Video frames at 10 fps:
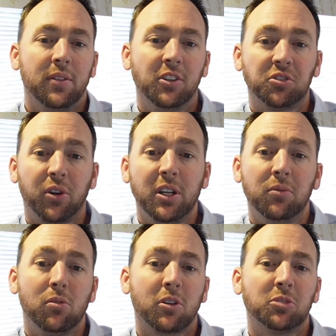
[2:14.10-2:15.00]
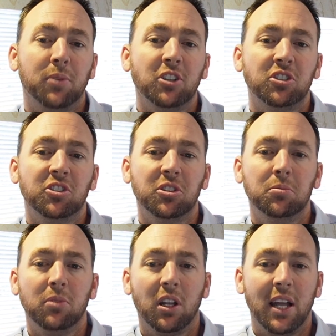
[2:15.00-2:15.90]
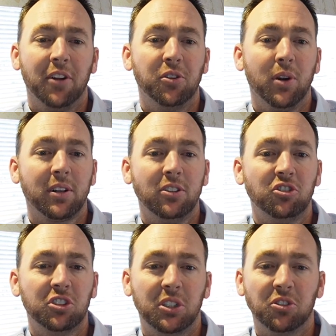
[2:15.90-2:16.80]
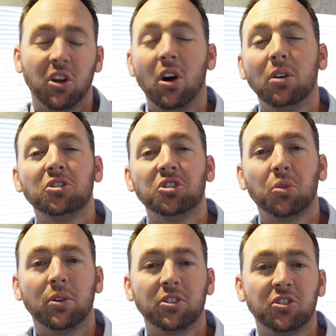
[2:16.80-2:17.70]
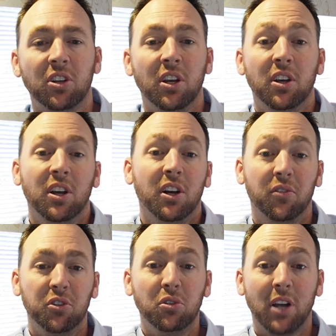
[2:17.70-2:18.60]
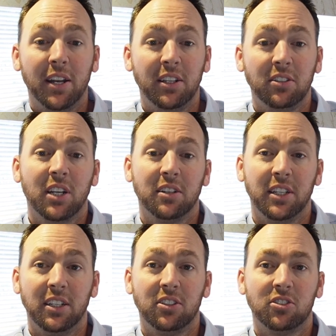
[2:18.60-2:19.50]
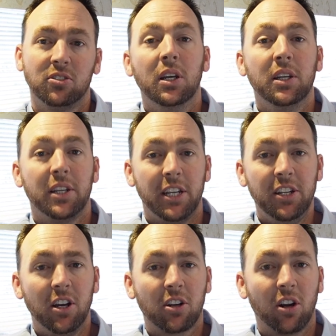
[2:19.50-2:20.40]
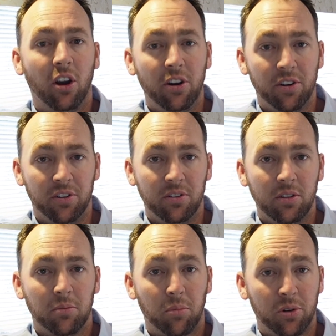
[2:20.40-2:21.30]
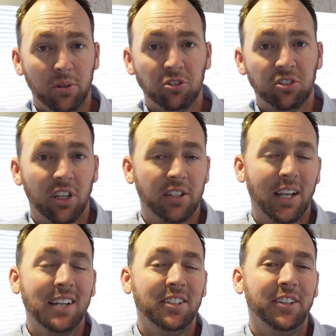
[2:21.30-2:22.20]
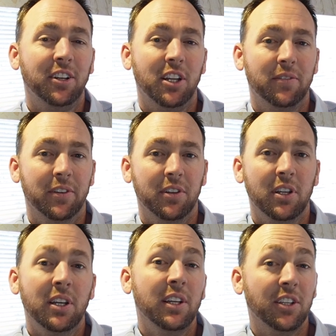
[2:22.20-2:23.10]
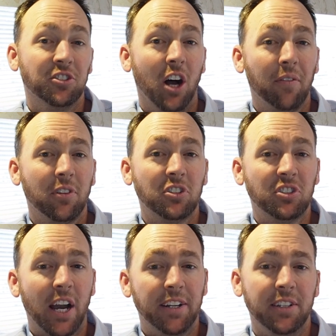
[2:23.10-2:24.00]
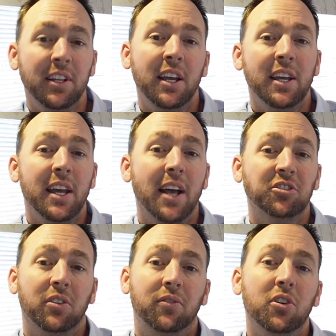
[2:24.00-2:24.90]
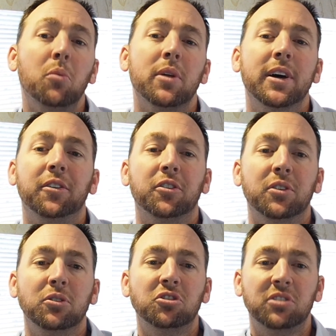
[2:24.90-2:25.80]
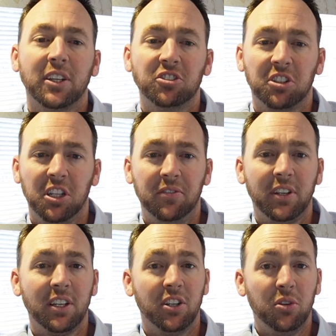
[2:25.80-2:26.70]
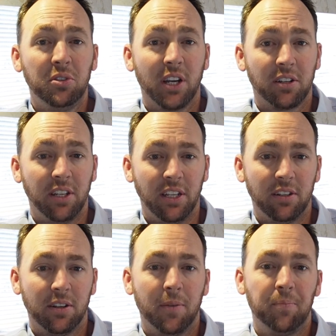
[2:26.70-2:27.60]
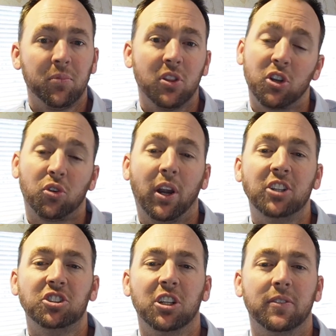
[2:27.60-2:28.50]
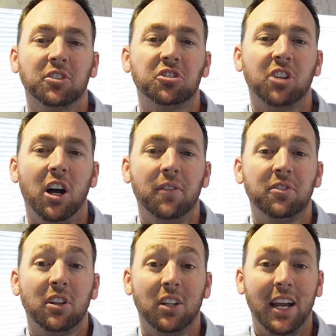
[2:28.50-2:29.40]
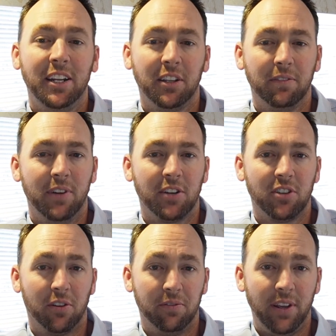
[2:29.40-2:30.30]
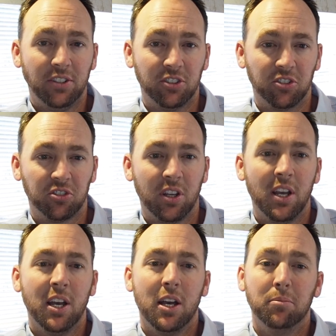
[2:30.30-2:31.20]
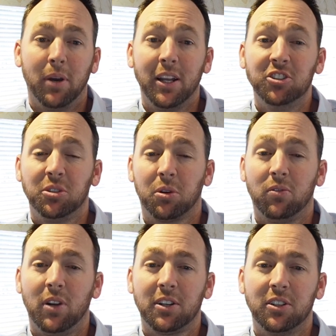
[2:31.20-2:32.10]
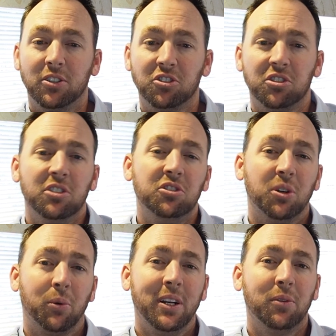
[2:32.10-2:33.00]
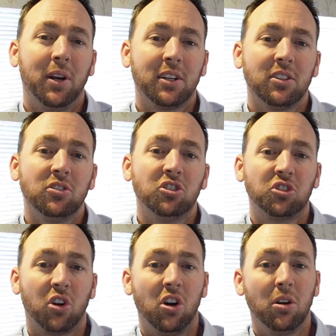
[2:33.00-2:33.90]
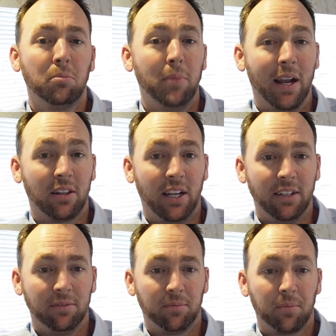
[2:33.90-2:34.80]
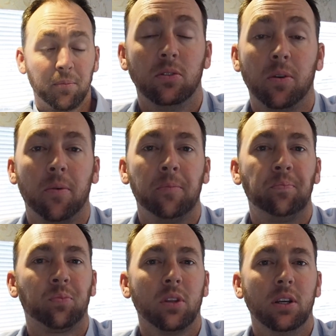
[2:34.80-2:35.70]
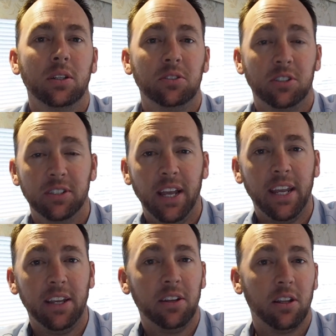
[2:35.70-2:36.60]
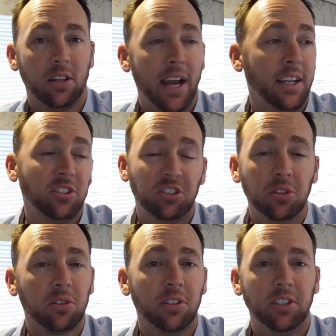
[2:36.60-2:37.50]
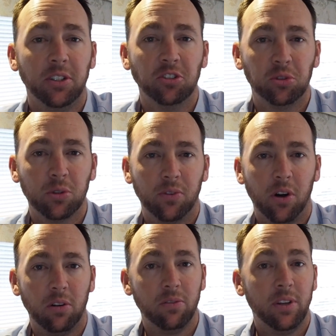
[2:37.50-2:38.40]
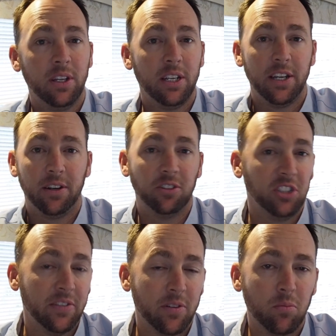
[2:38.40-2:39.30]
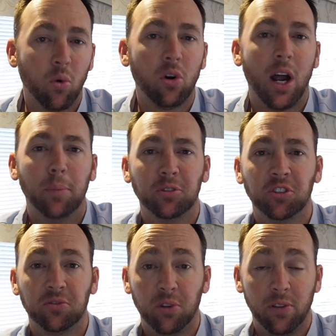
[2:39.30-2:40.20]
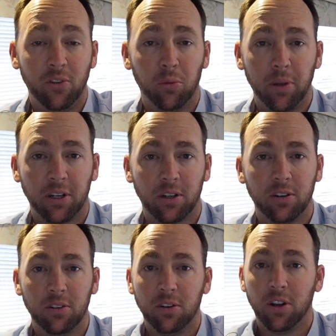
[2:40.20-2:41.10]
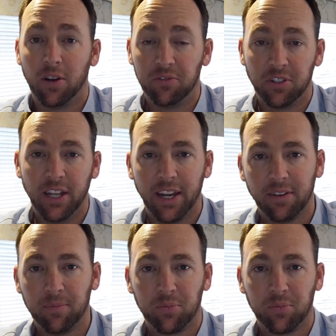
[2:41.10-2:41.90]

This freedom from expressionism allowed directors to use all sorts of new lighting techniques. Enoch Arden, produced in 1911, is often cited as a film that introduced a significant new technique the creation of a soft lighting effect on faces by using reflectors to redirect strong backlight. Today, lighting still continues to evolve and there's even more options for the filmmaker of today.